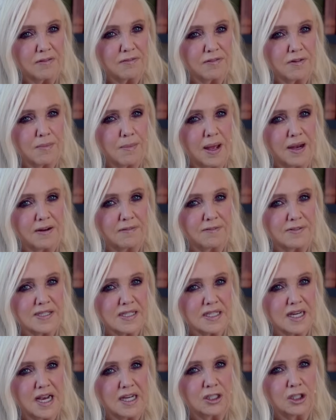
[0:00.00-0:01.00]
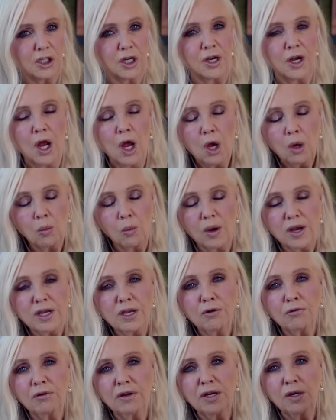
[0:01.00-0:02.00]
for manifestation. When
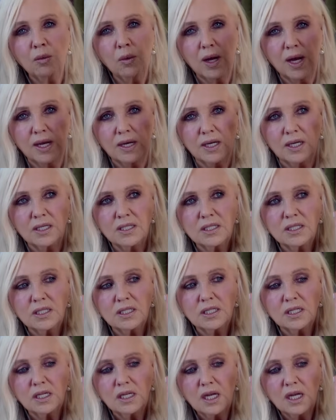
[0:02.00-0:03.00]
you're in awareness,